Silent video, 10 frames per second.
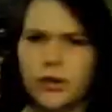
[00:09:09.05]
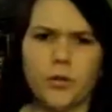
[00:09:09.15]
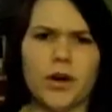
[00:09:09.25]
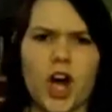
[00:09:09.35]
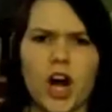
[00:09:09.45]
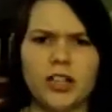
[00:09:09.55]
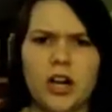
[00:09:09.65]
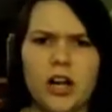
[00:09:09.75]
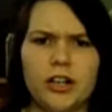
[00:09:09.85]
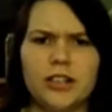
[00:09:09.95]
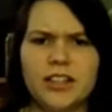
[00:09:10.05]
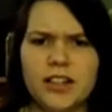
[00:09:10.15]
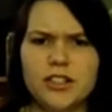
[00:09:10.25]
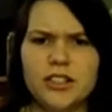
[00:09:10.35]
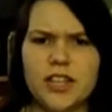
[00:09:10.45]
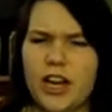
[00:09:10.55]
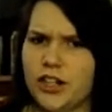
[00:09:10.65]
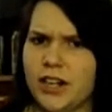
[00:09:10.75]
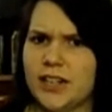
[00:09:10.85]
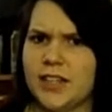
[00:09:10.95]
The one on Concord, did I just say,
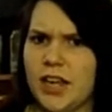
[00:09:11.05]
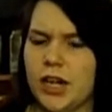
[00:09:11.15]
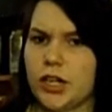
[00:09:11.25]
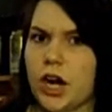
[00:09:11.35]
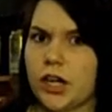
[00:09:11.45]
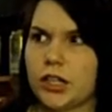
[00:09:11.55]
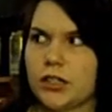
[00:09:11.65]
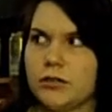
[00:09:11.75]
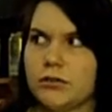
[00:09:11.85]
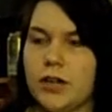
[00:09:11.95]
or did I say in Concord?